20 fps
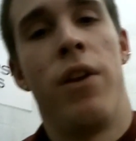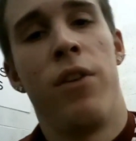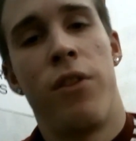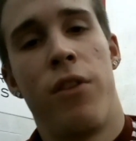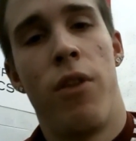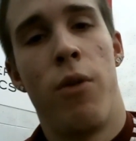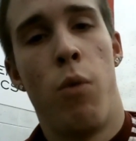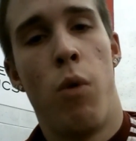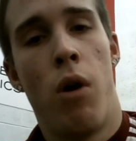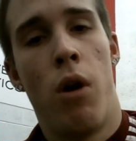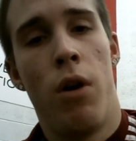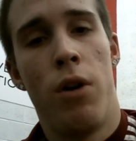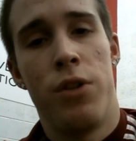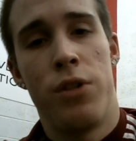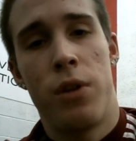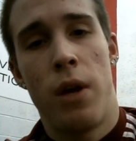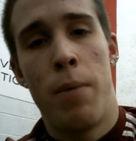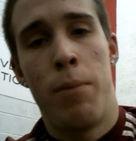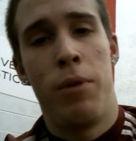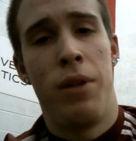into the wall,
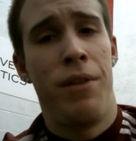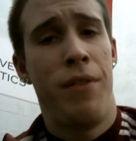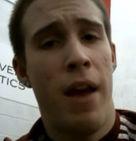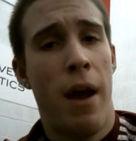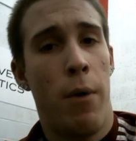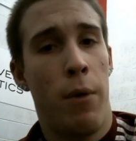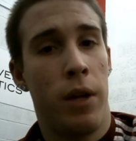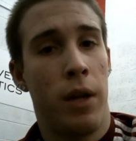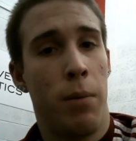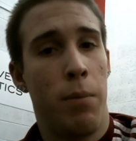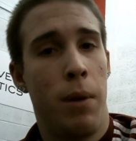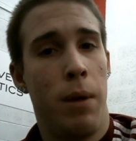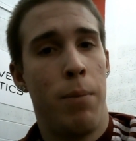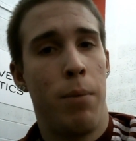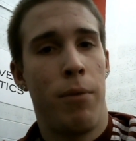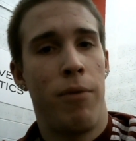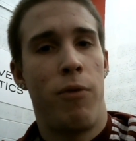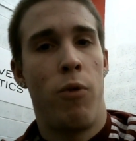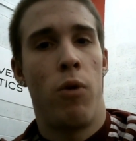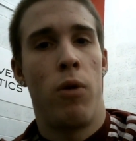so I believe that one could be
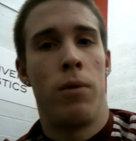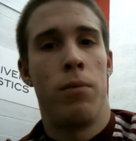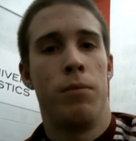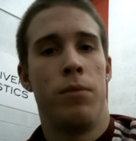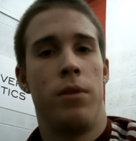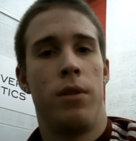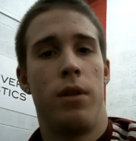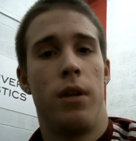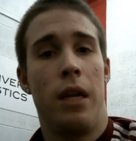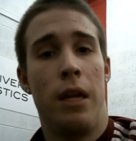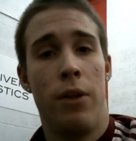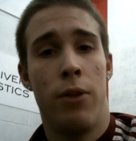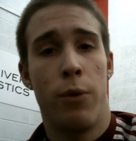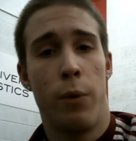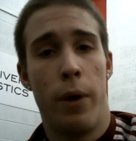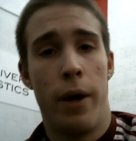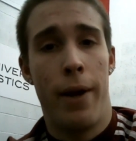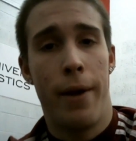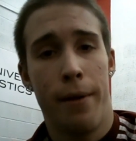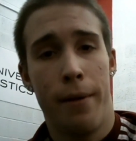performed either
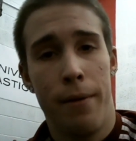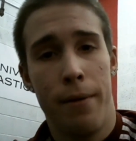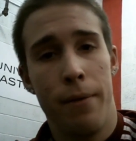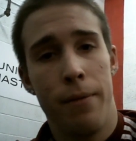way.